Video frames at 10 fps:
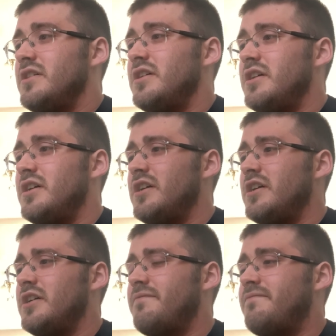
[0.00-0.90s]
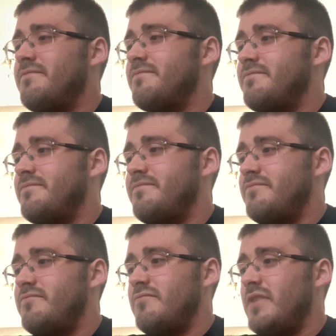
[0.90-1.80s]
don't
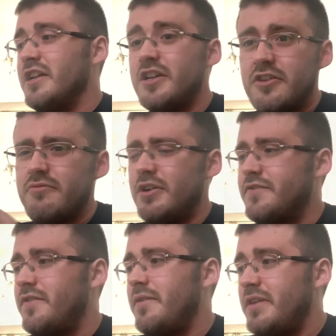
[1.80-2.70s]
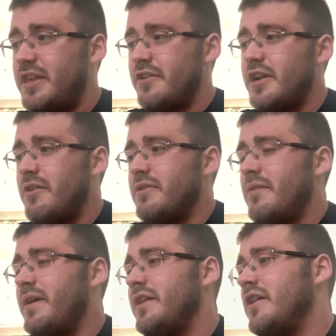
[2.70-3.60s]
know the words for it, but you know what I
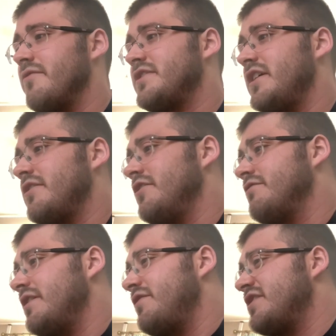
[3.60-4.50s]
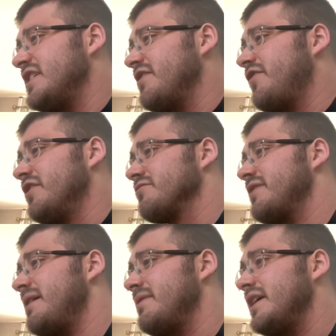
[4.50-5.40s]
mean. Obviously, if you've seen the films
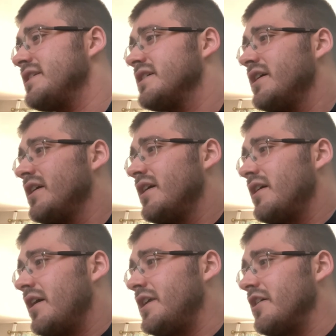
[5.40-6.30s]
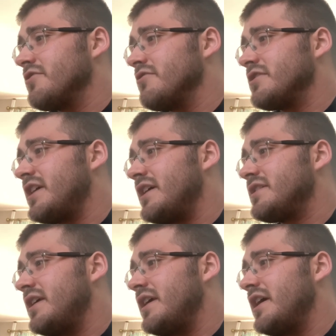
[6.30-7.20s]
with him in it. And he also
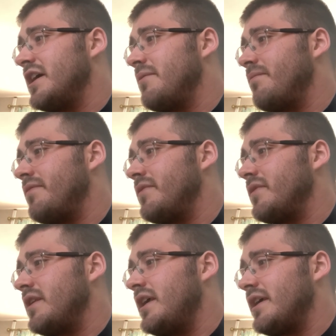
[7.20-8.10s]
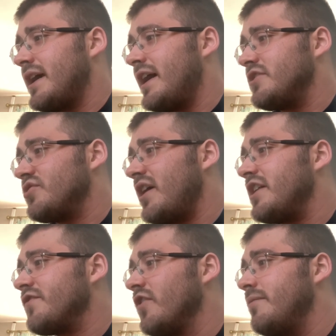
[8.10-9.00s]
says the, can
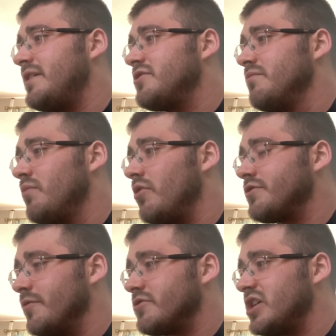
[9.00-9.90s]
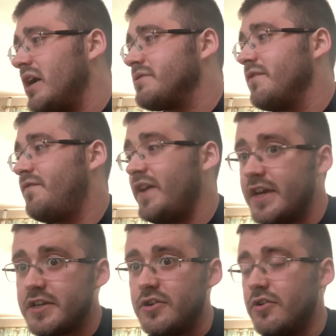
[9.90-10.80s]
transform into multiple types of
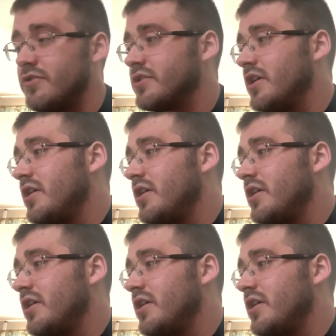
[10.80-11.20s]
vehicles.